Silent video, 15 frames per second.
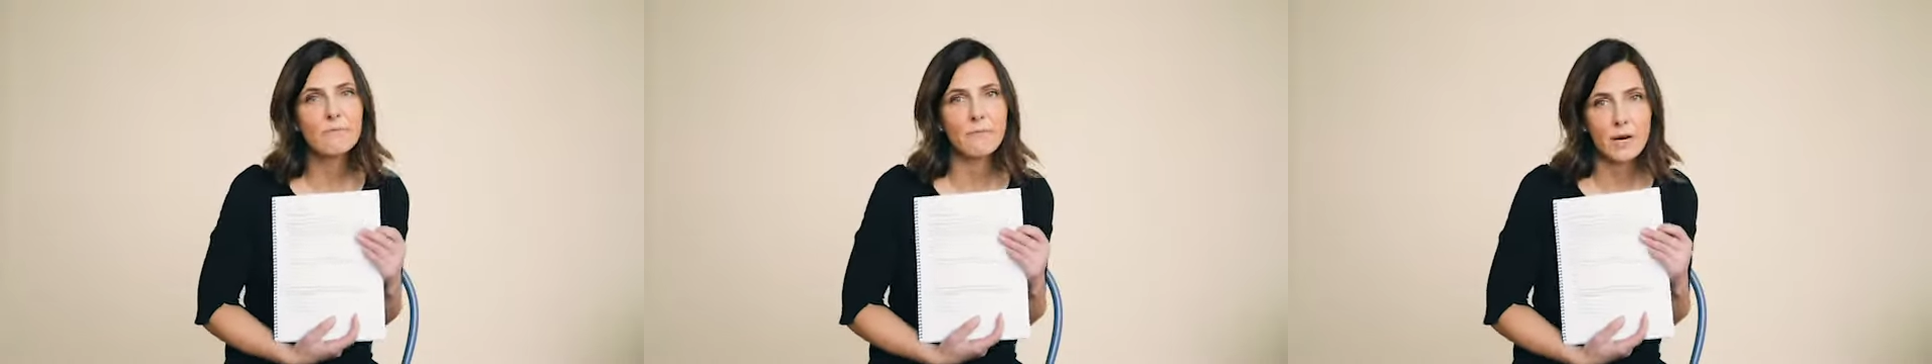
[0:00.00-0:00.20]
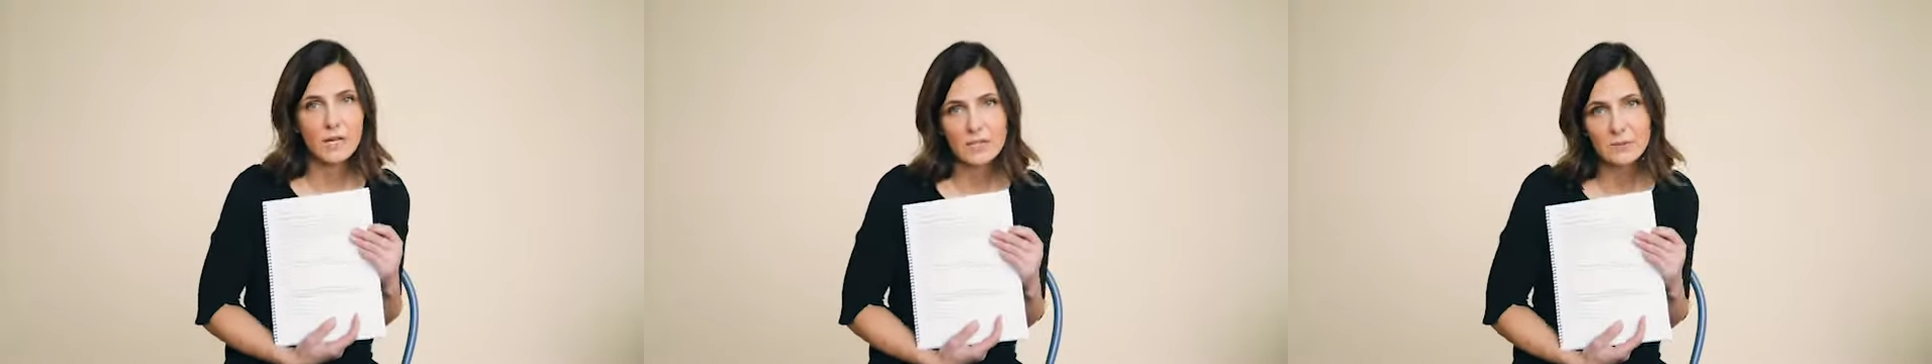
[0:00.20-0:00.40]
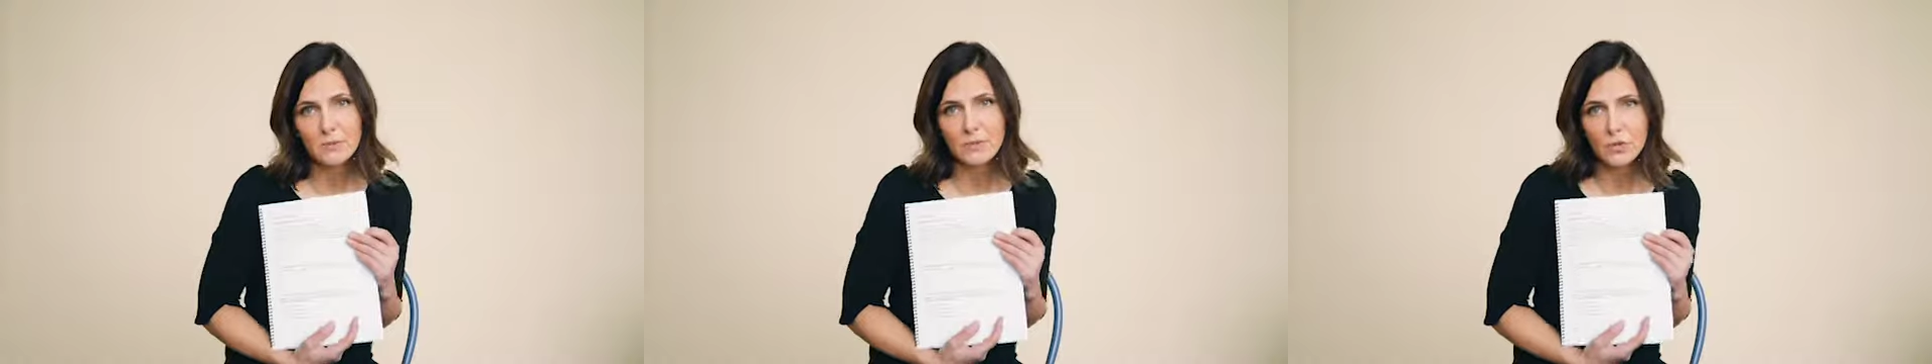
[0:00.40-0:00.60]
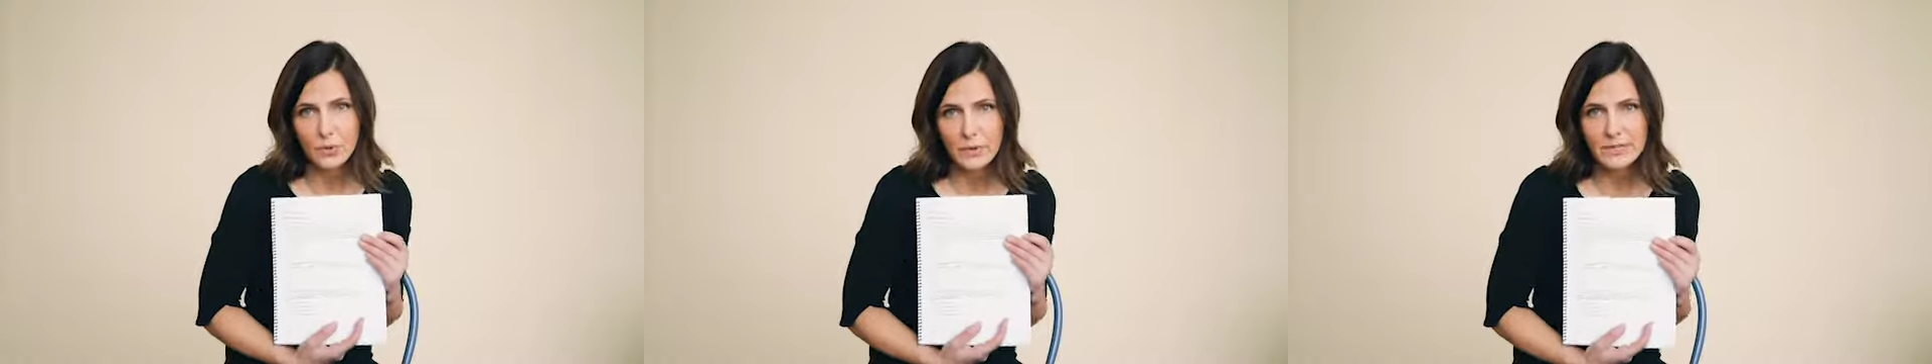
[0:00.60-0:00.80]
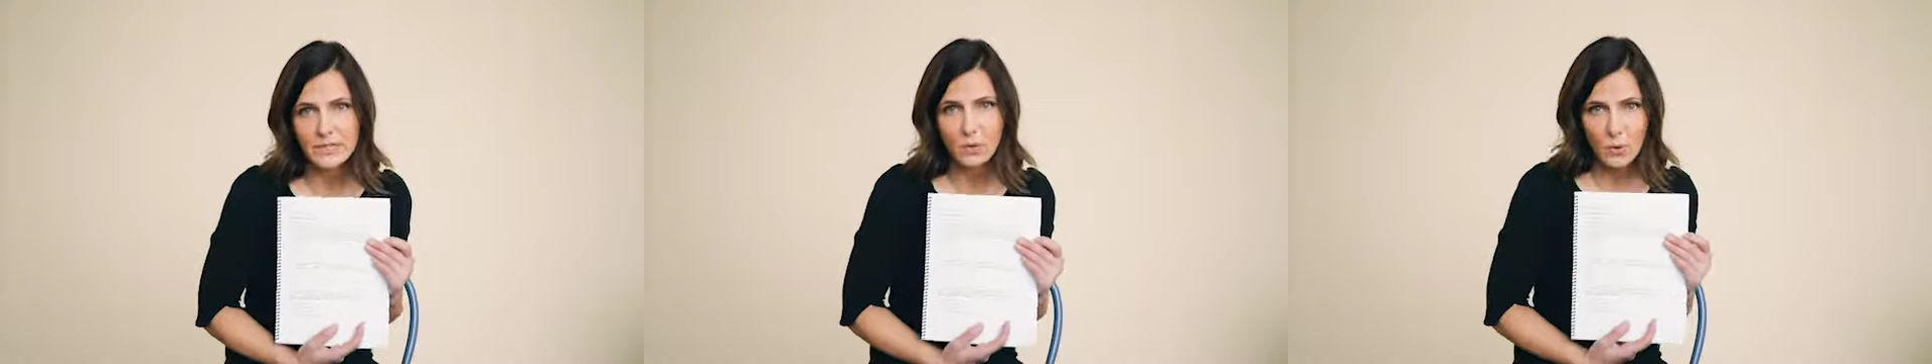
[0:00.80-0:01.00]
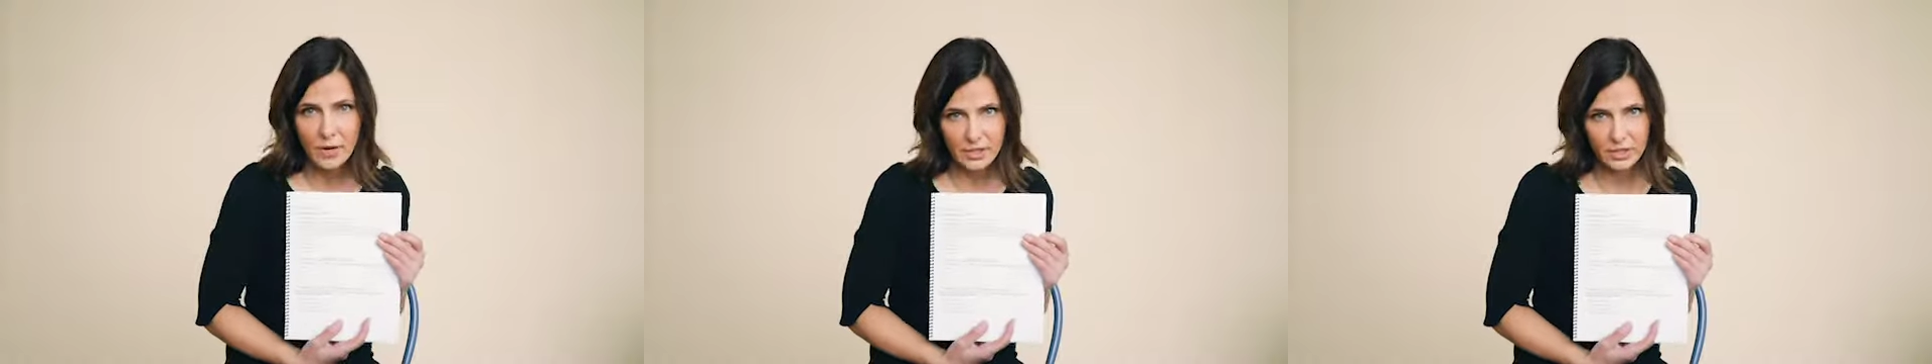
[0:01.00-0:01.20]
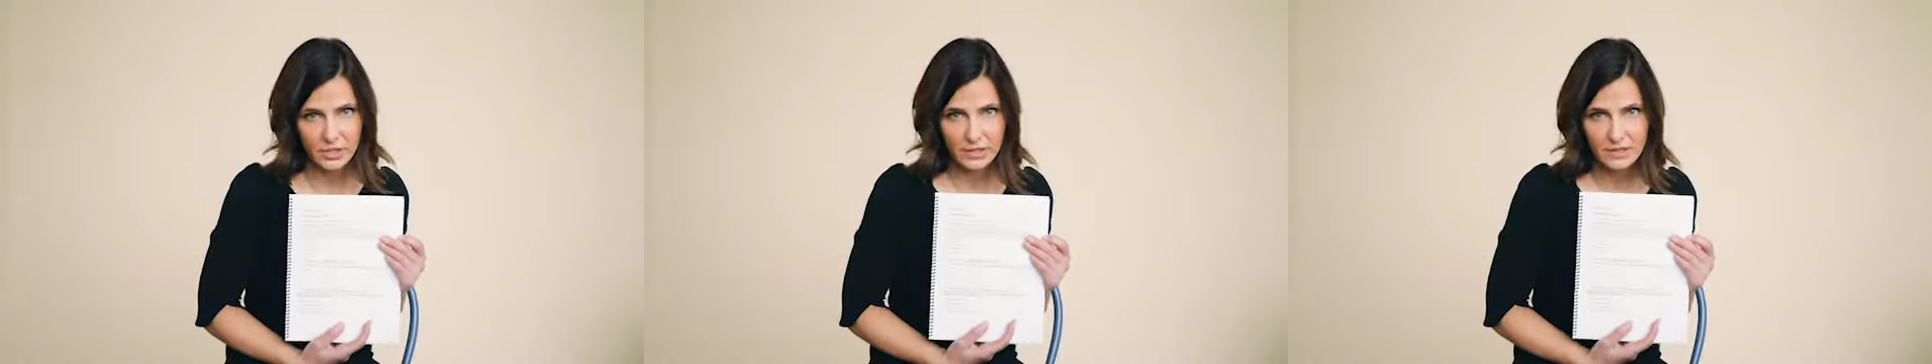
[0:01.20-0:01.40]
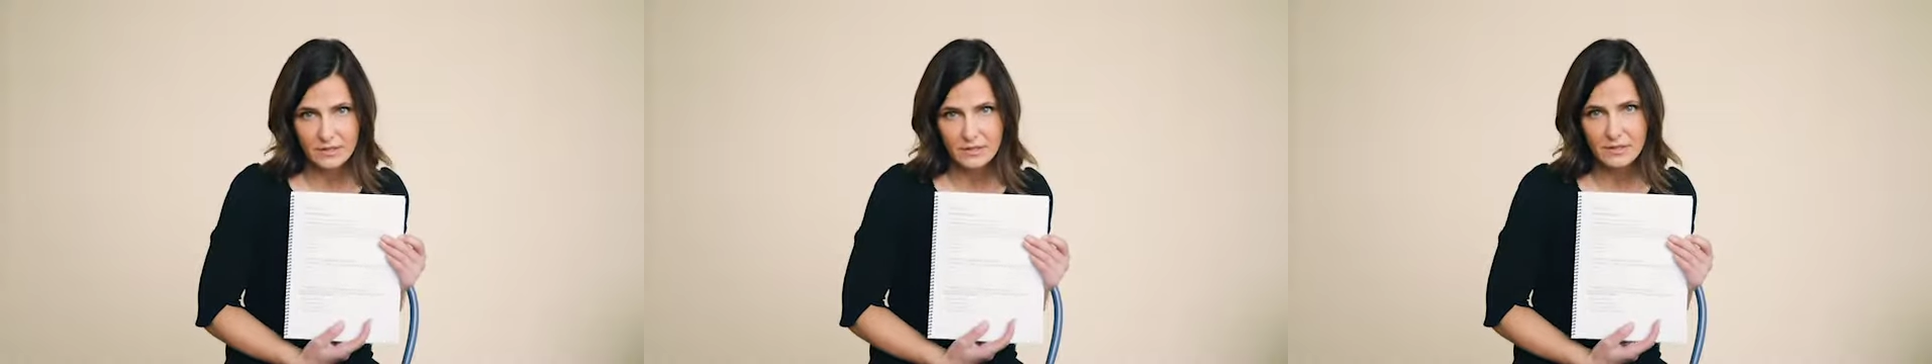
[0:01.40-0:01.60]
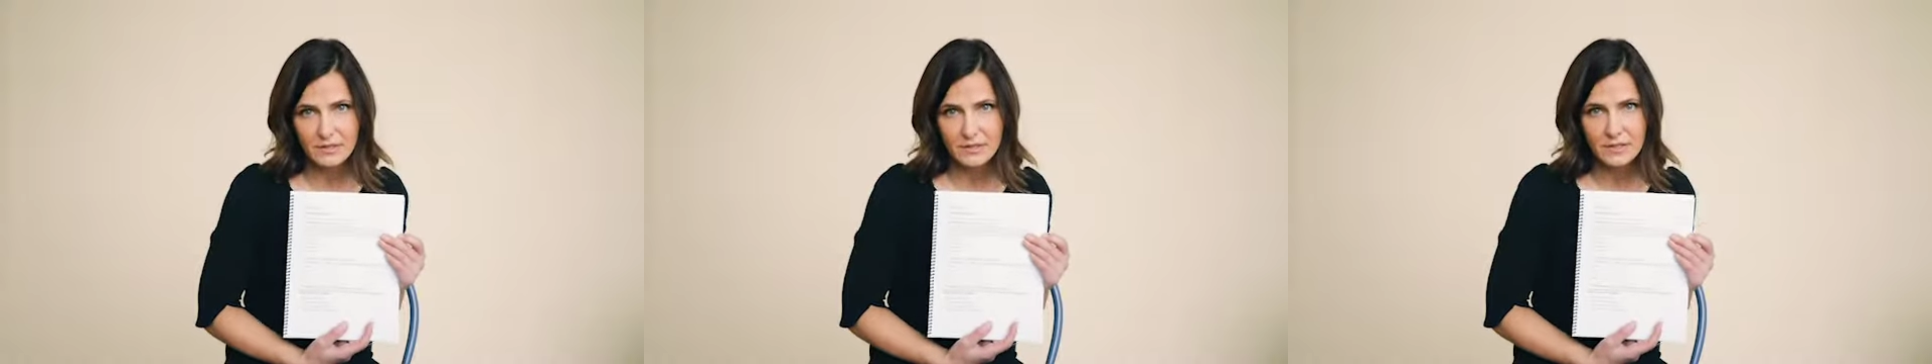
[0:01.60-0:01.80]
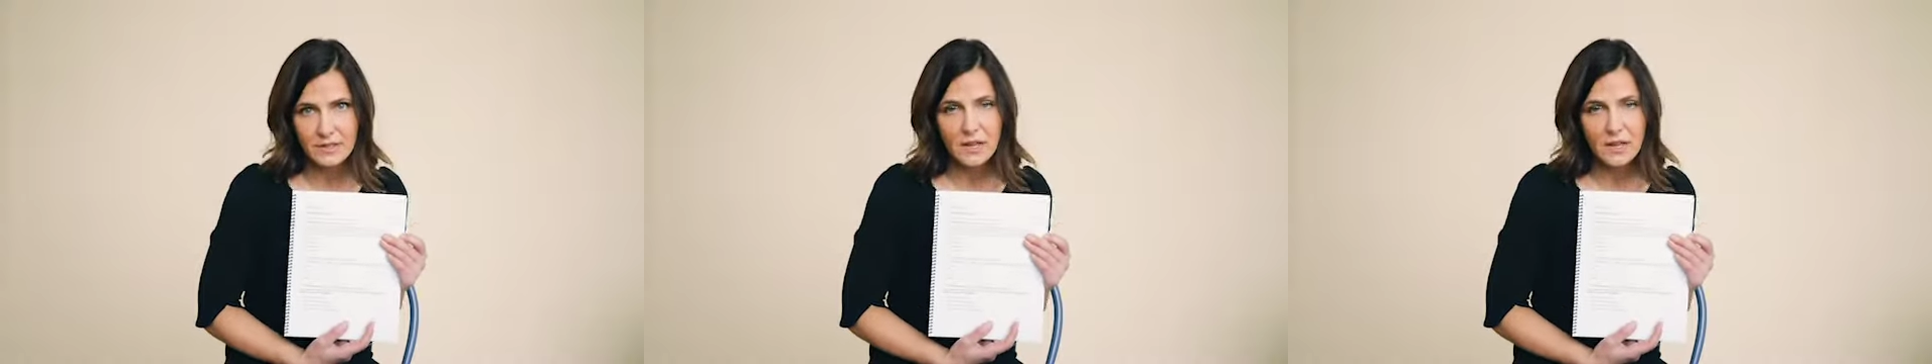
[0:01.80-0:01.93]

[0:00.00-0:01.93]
multiple choice questions.